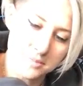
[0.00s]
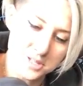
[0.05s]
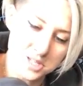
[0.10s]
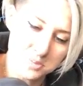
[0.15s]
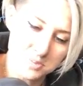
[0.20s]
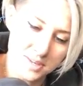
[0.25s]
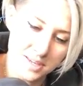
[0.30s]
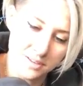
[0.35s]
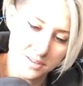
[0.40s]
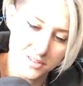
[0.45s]
I'm
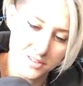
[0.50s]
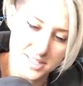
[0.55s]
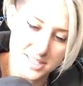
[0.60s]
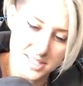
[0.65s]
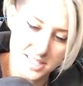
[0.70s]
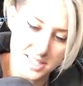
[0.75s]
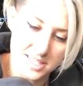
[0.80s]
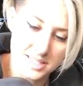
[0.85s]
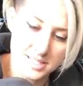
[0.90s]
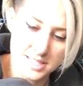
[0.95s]
just being
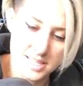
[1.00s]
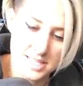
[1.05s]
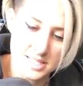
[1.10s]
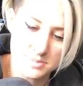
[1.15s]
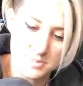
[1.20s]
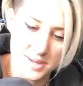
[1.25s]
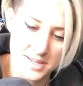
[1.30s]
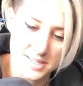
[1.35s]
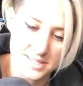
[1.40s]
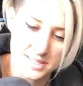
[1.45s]
fussy. It's
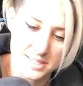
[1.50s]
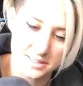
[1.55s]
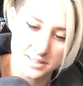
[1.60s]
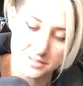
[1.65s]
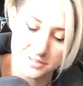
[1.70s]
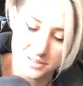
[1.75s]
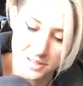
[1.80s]
basically